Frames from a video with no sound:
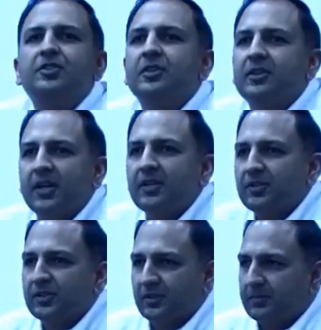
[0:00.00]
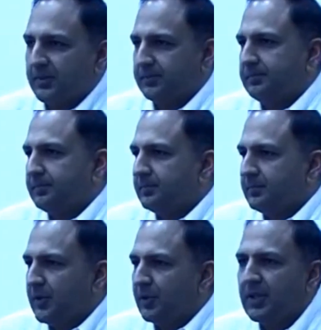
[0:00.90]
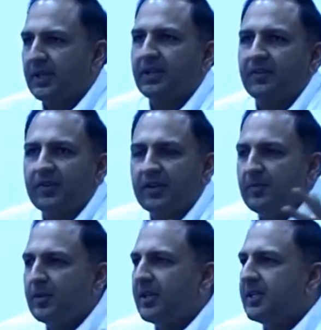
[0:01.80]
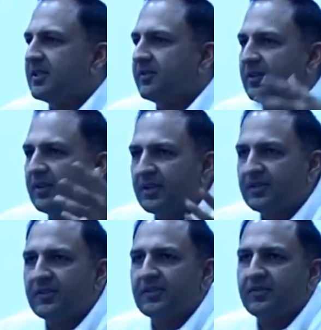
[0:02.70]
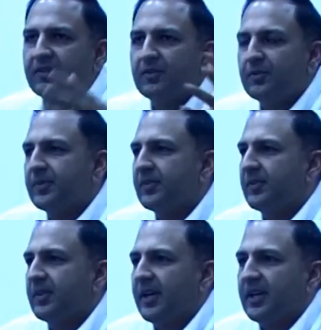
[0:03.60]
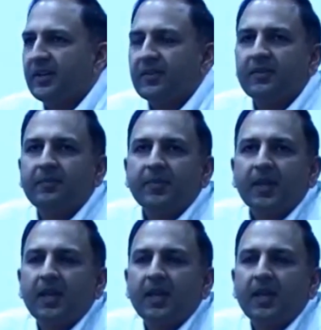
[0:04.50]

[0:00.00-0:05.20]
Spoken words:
conditional relationship. You know, there are different communities, different religions, different groups and societies.